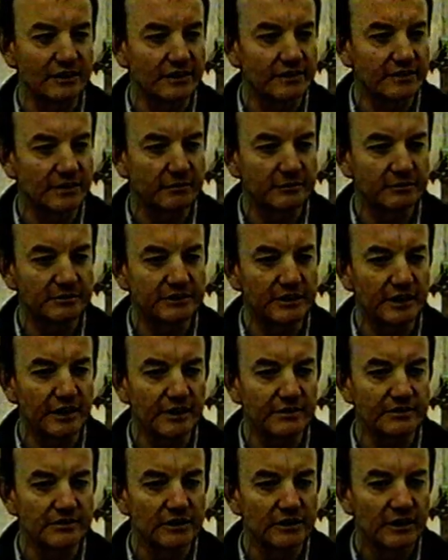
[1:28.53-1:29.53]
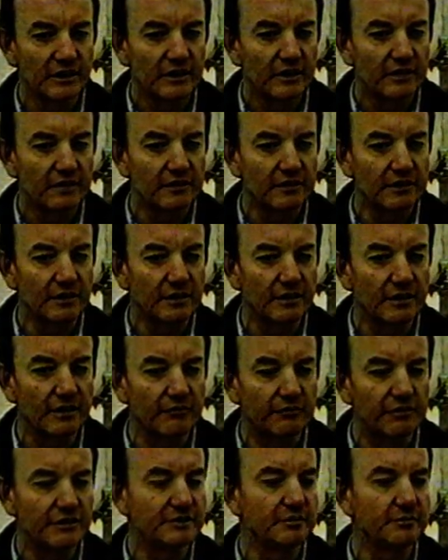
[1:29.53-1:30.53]
At some stage, the
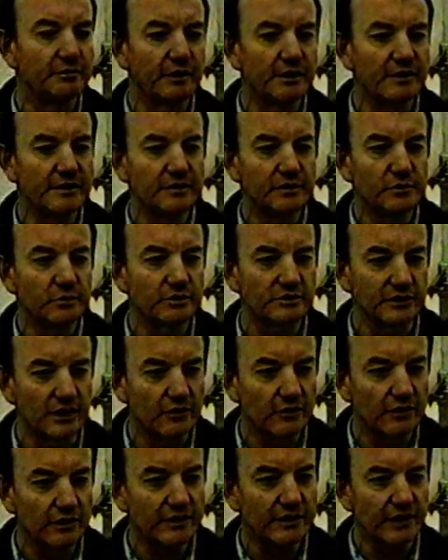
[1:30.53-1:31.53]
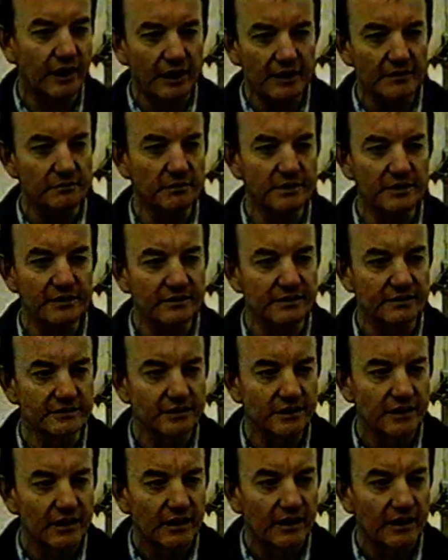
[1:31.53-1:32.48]
visibility was only nine meters